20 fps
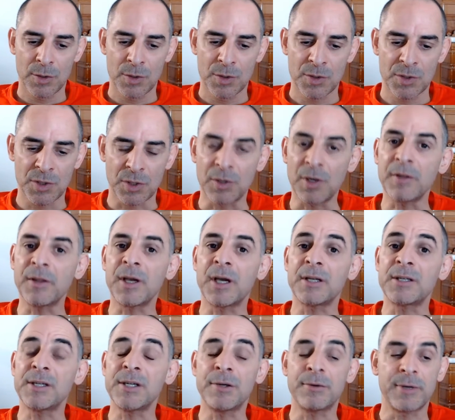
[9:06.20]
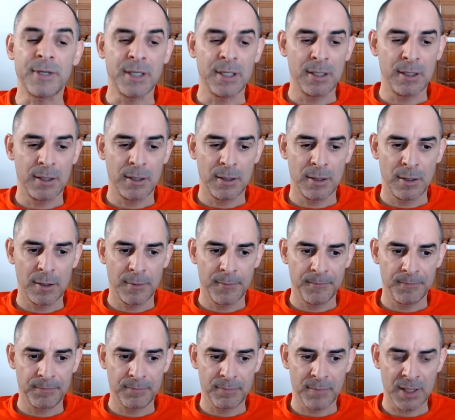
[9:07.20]
So another category
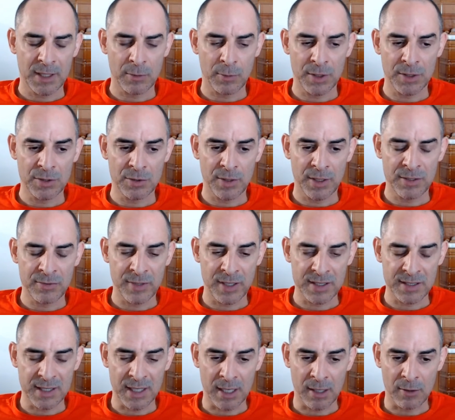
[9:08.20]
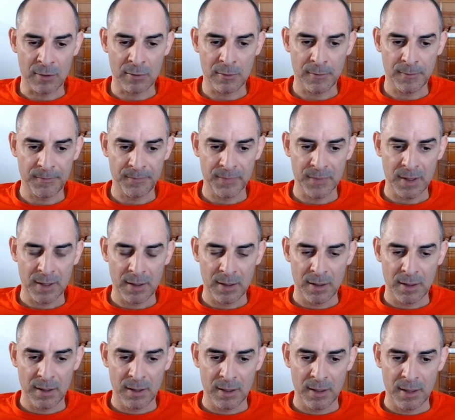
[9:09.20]
that I want to address now
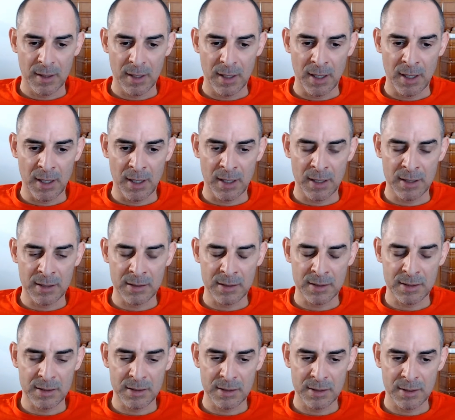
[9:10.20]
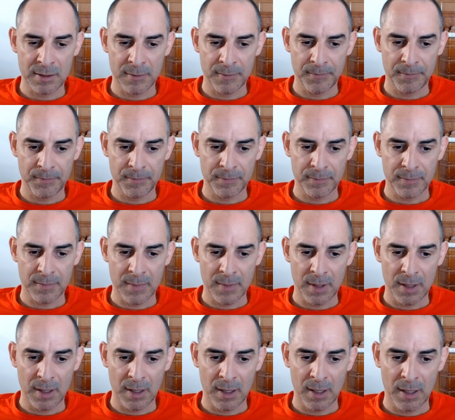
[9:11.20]
is
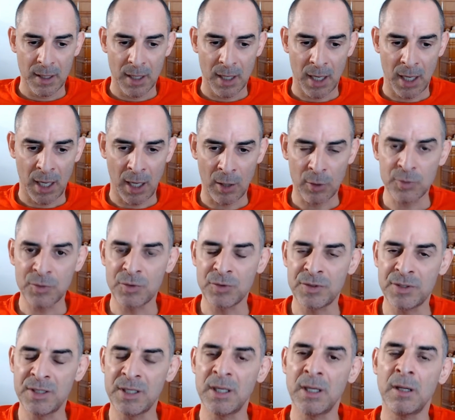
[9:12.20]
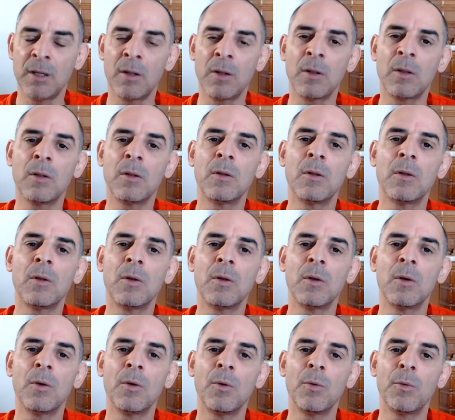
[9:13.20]
how to deal
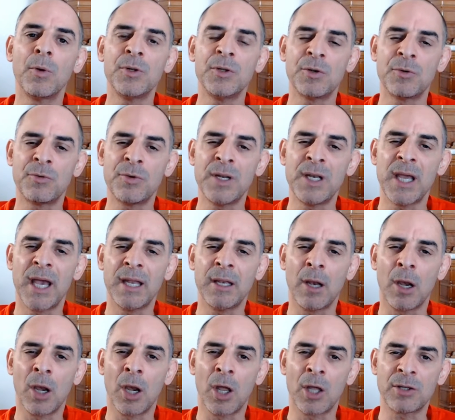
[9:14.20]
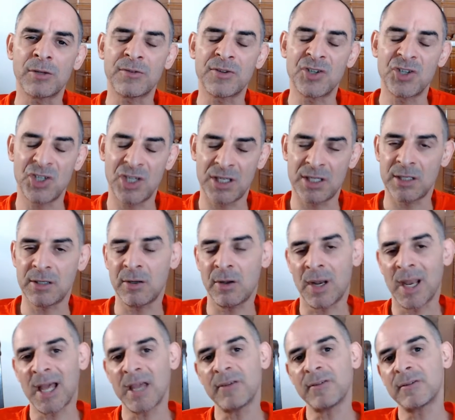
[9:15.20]
when you really had a lot of shit in your
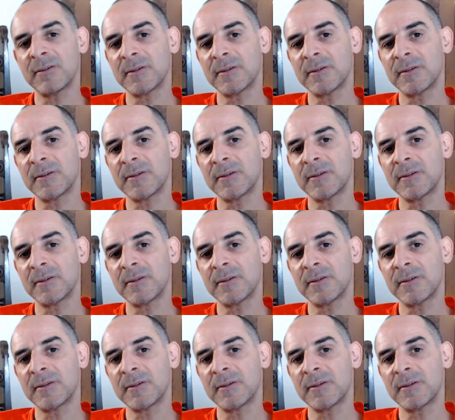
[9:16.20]
life.